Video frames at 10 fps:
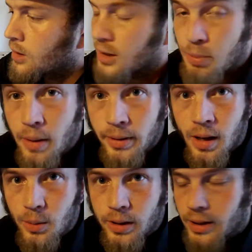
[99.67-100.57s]
It's probably
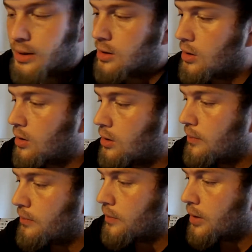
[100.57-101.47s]
not what it is at all,
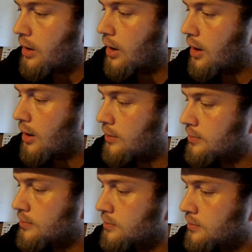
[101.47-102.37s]

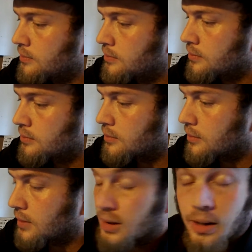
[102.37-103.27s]

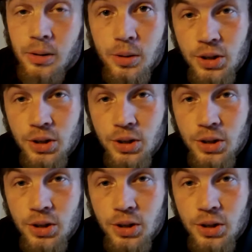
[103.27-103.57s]
because I don't know